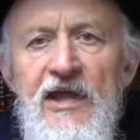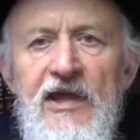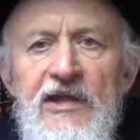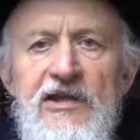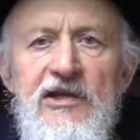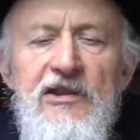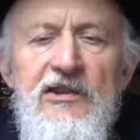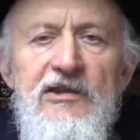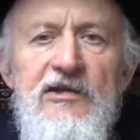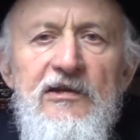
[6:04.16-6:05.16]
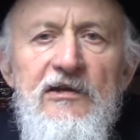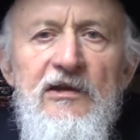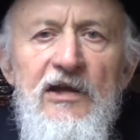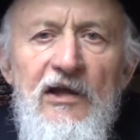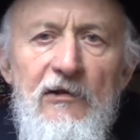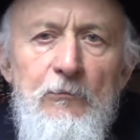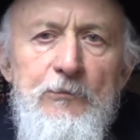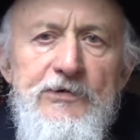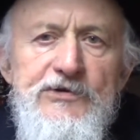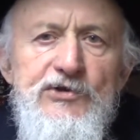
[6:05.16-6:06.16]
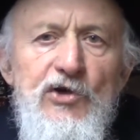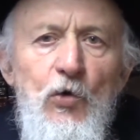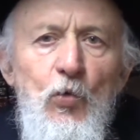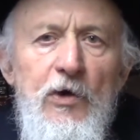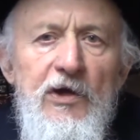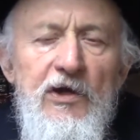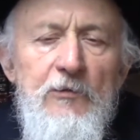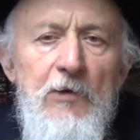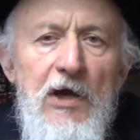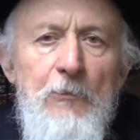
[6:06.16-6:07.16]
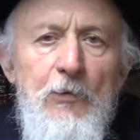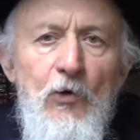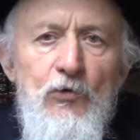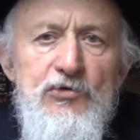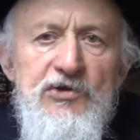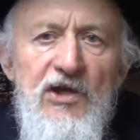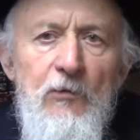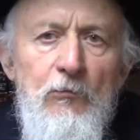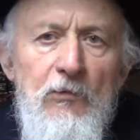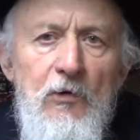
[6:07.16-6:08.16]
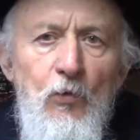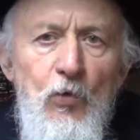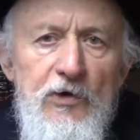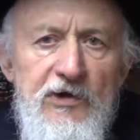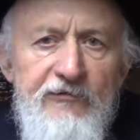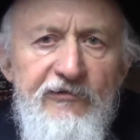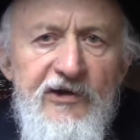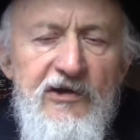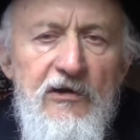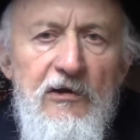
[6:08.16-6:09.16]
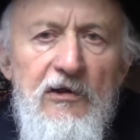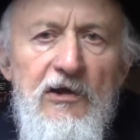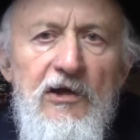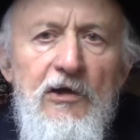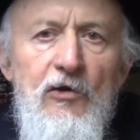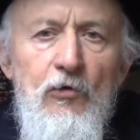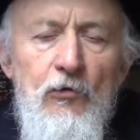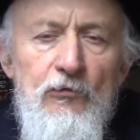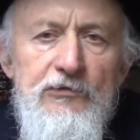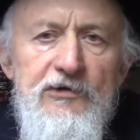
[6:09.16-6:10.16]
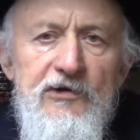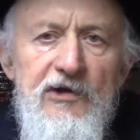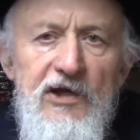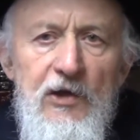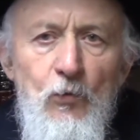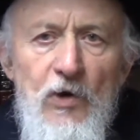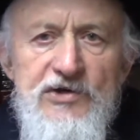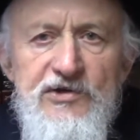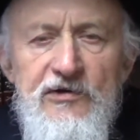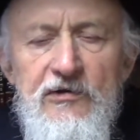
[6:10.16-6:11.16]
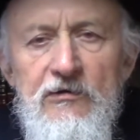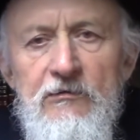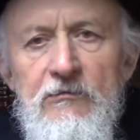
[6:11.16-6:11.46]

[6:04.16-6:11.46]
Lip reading: It didn't help, so we approached them with the federal court in Washington